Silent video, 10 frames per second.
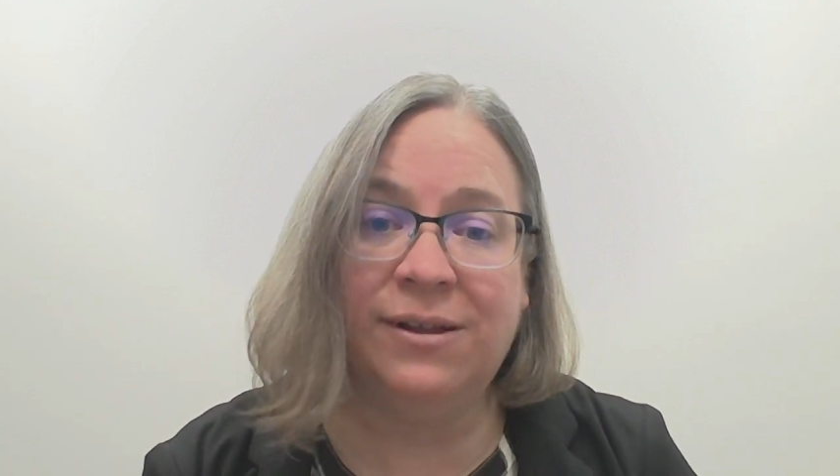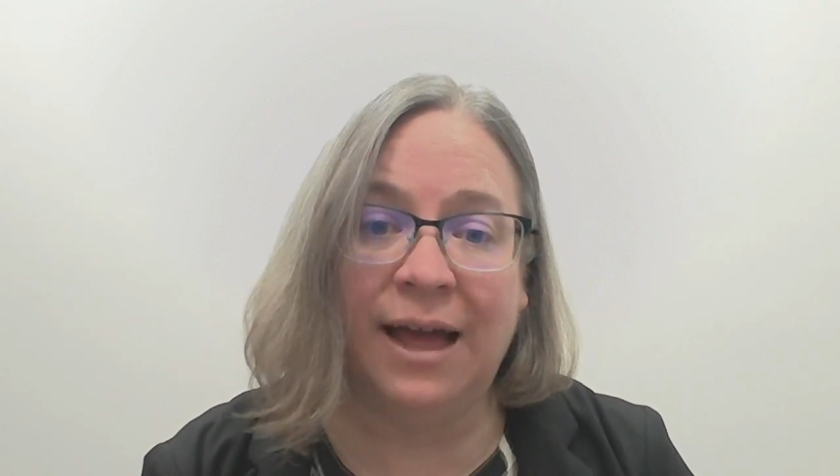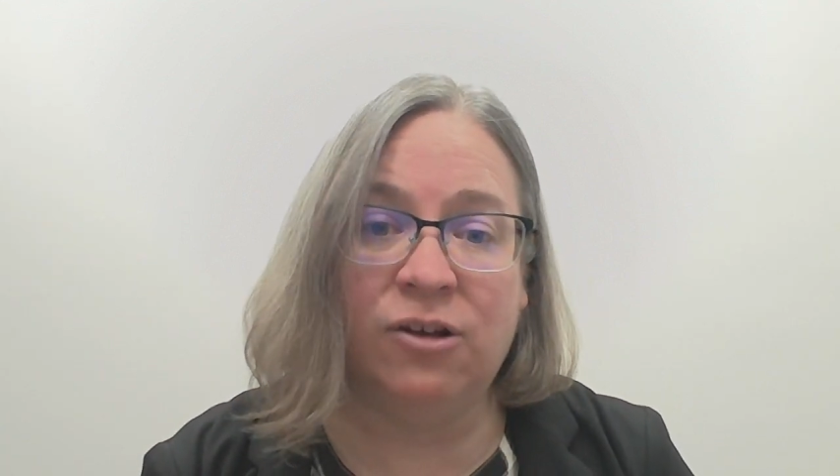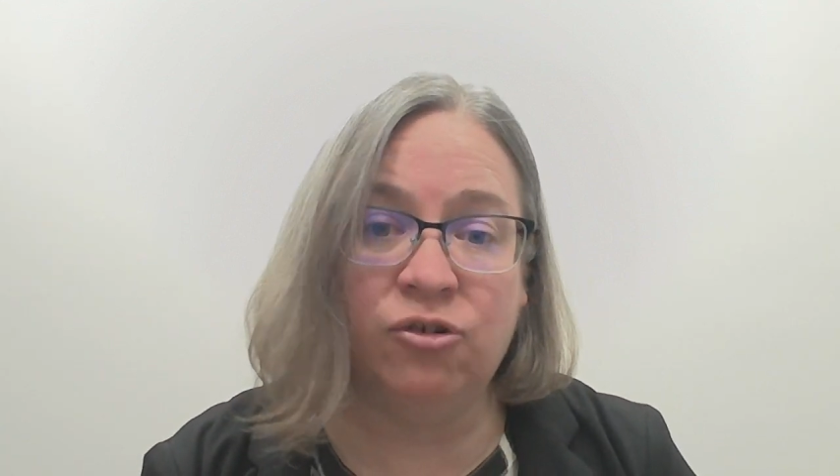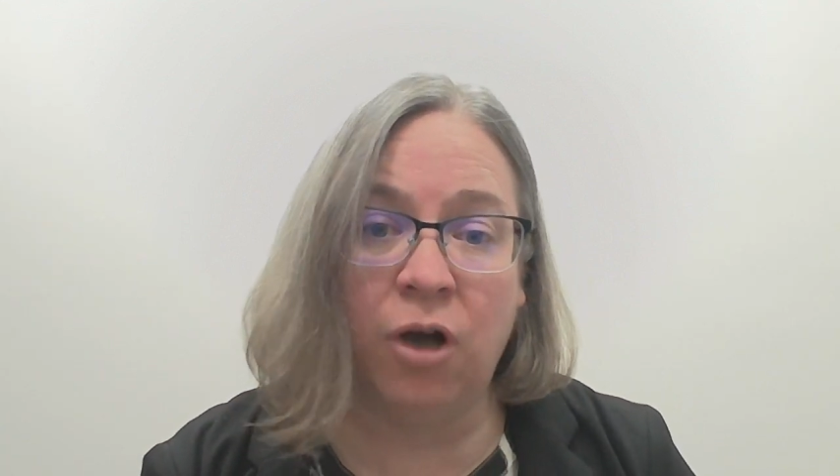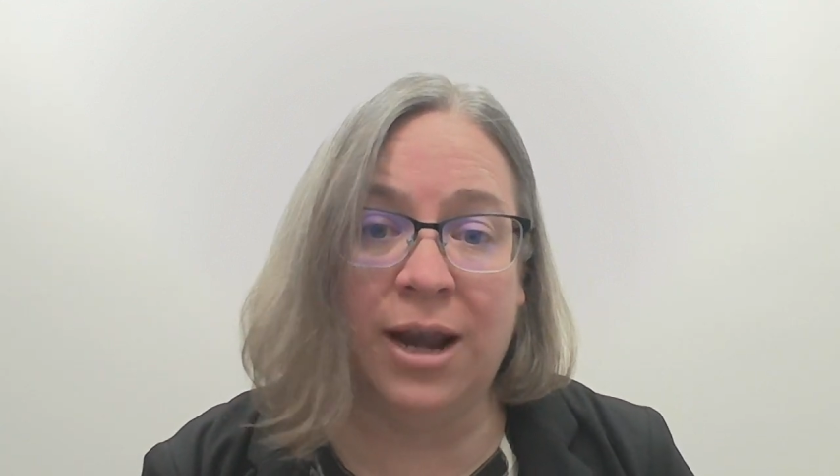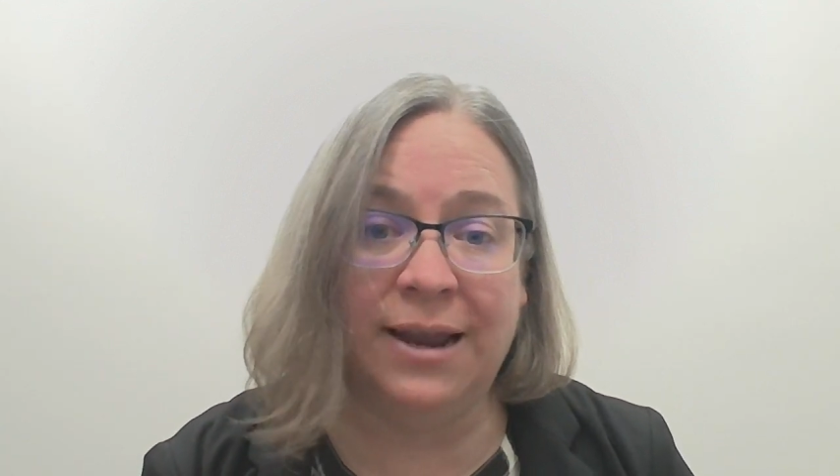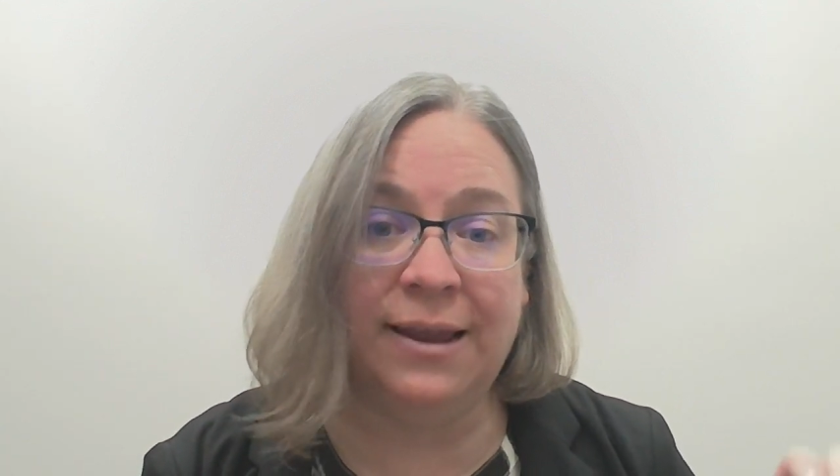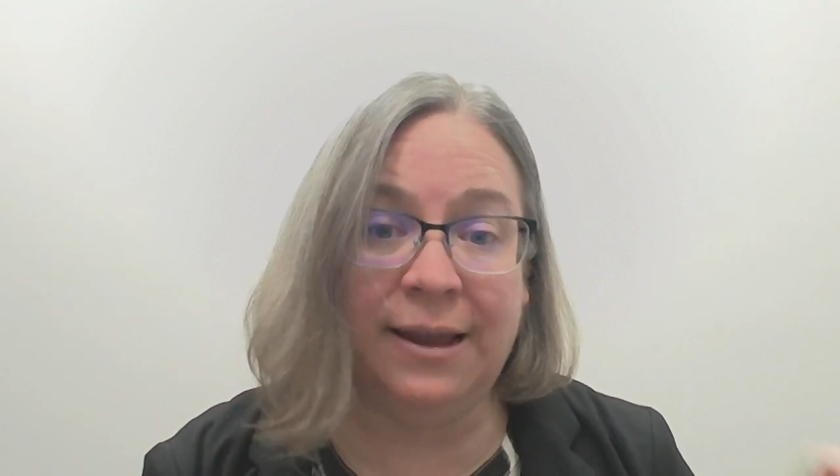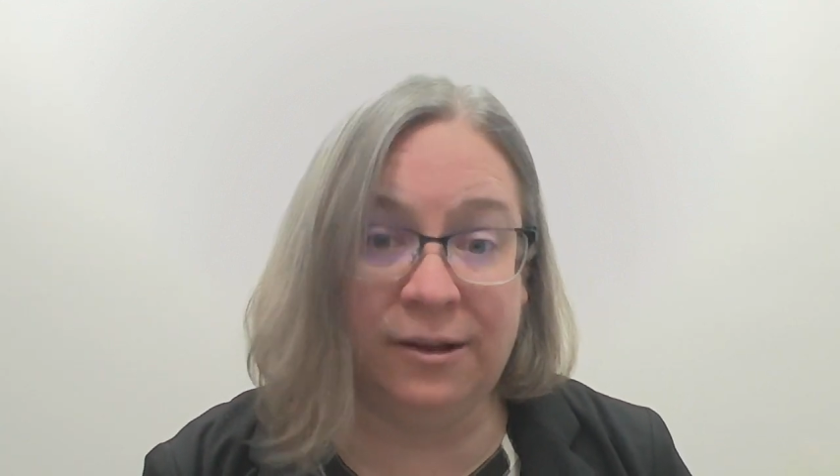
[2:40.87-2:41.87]

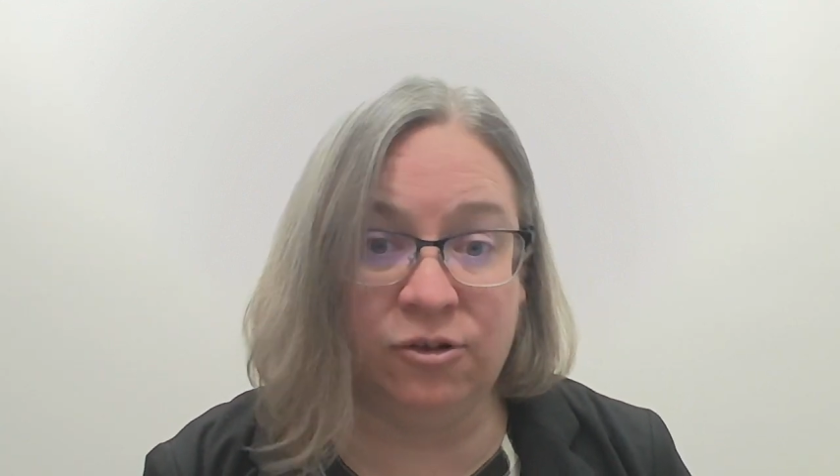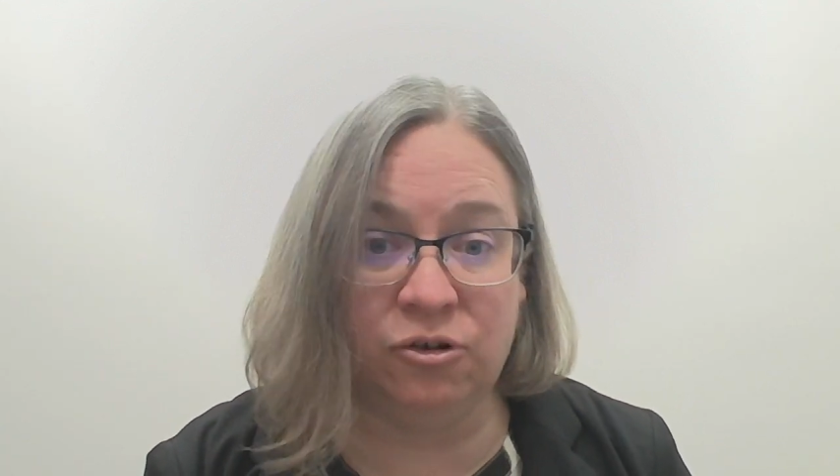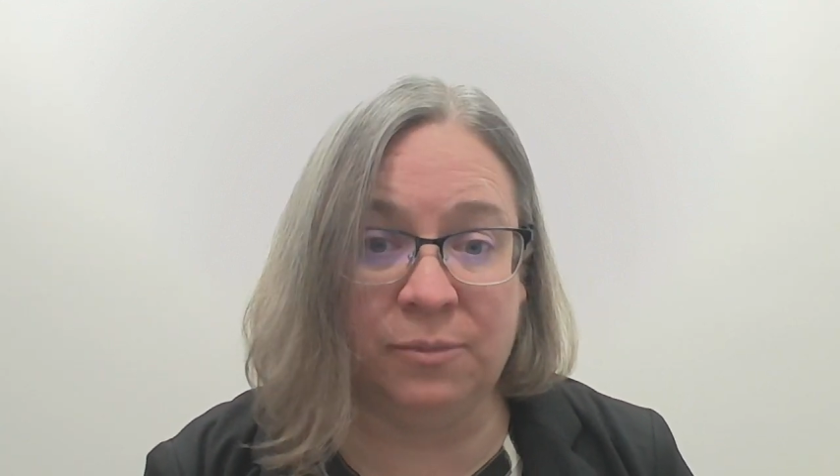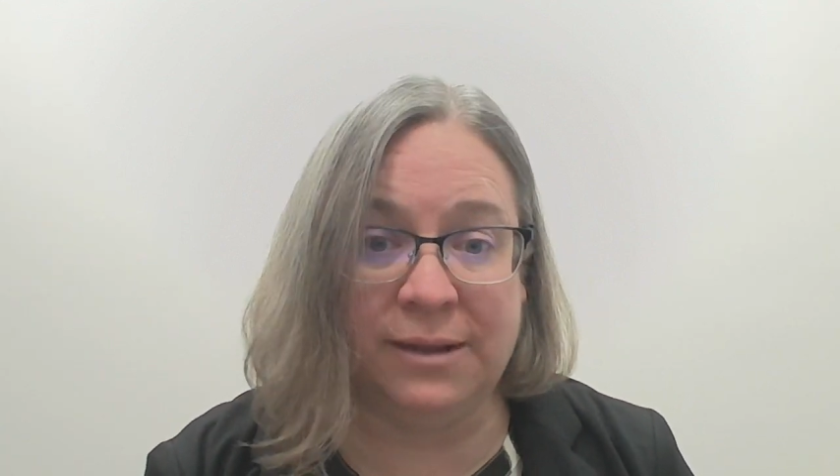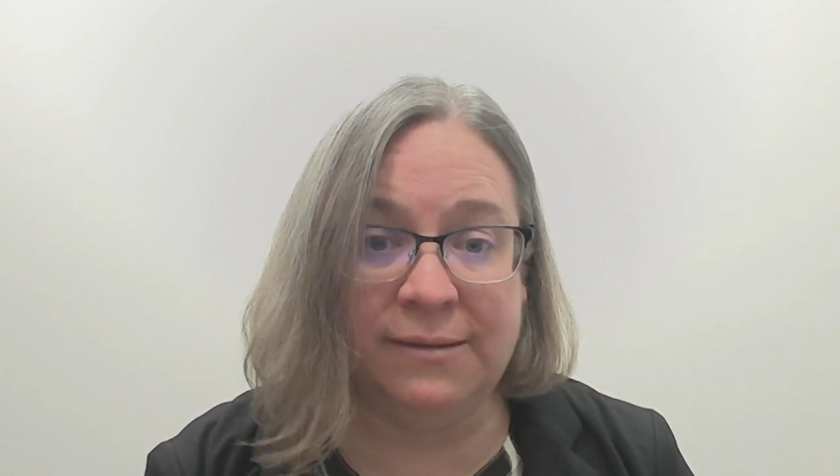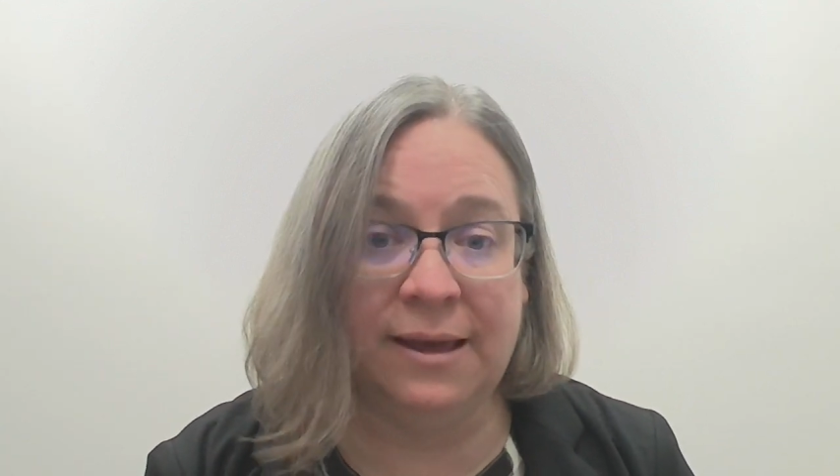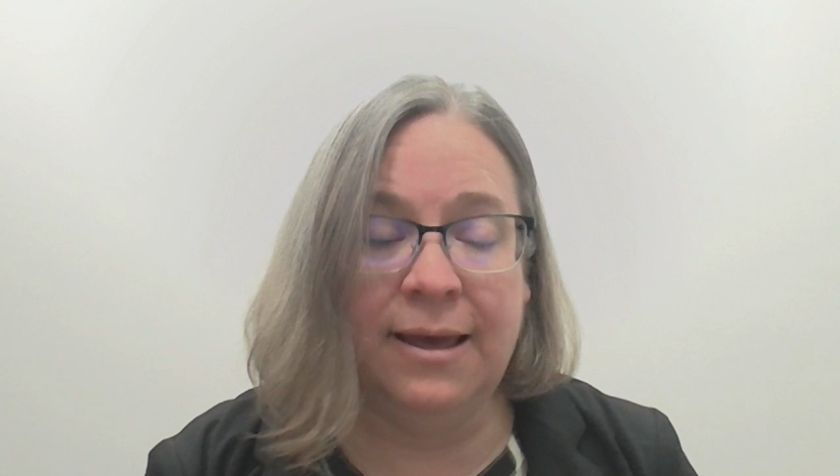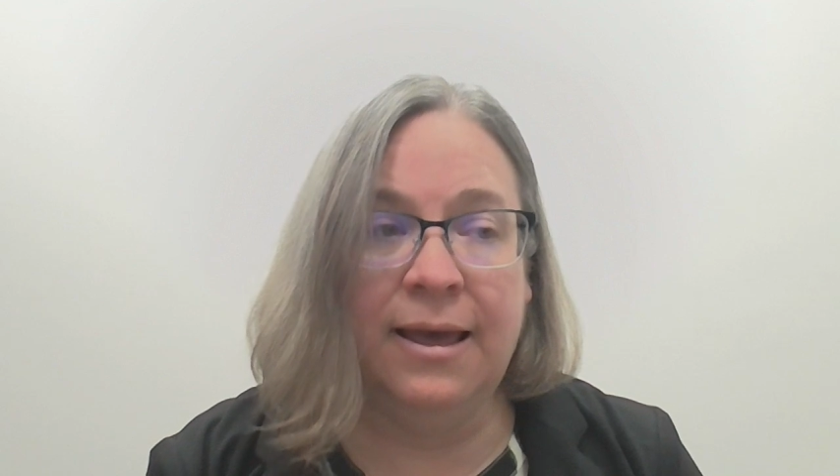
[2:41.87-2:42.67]
electronic instrument.